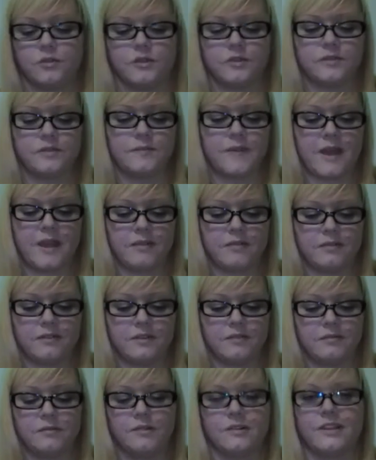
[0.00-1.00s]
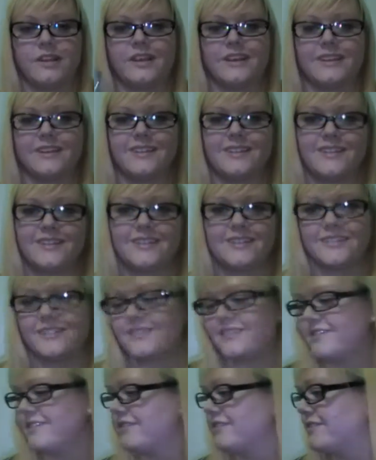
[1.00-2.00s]
That was back when they wore like
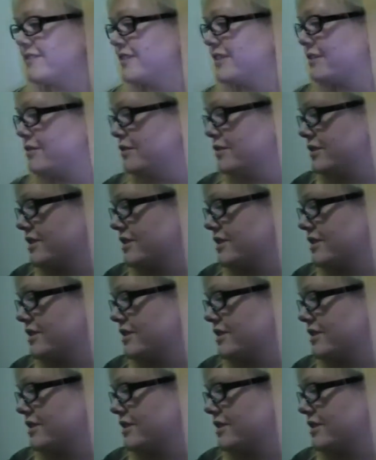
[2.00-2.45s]
really cool